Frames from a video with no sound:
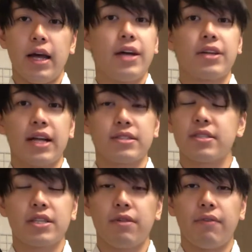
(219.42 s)
and we can't
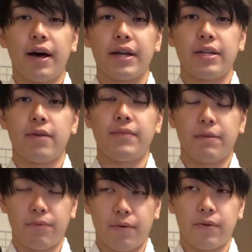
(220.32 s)
still find
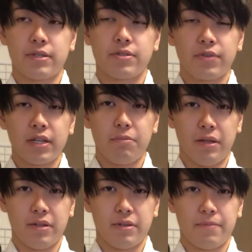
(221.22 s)
the perfect
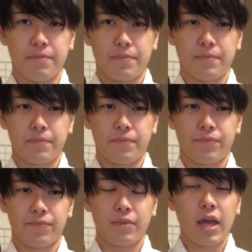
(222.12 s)
treatment.
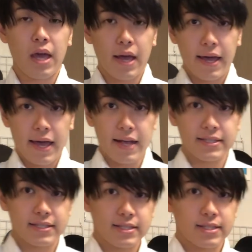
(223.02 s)

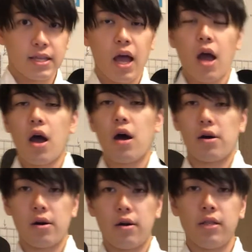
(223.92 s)
Hence,
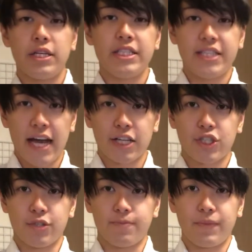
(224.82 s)
early
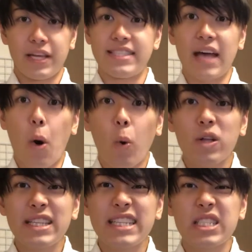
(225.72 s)
detection is the
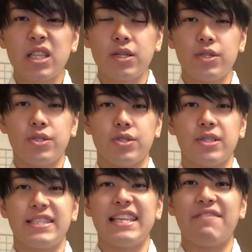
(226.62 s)
only solution
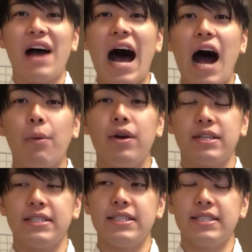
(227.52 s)
to save our
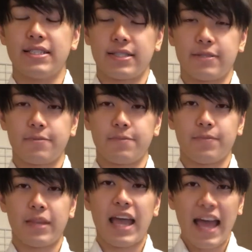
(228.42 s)
existence.
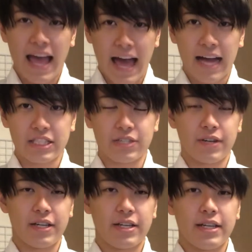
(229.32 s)

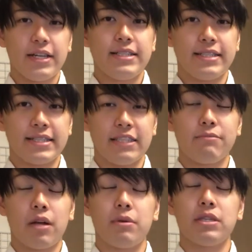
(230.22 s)
Actually, the
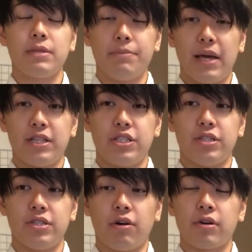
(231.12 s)
symptoms of
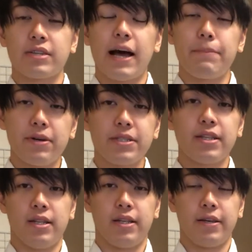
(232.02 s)
dementia don't appear
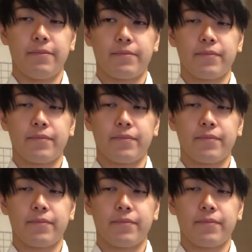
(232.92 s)
suddenly.